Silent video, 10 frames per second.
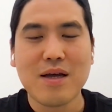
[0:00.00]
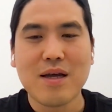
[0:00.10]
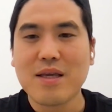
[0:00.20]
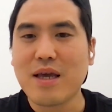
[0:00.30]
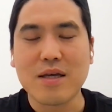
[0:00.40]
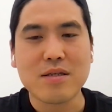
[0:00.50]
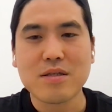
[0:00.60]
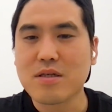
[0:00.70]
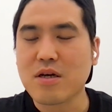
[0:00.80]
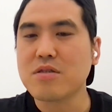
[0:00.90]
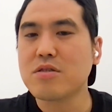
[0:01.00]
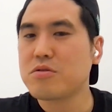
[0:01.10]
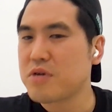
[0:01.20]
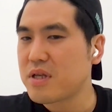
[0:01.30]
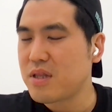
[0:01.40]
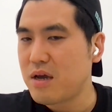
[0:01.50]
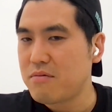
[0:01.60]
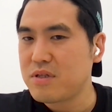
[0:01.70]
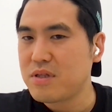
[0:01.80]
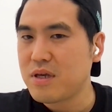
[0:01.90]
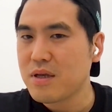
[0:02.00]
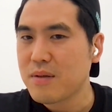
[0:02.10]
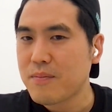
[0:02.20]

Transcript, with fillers: yeah constrict everything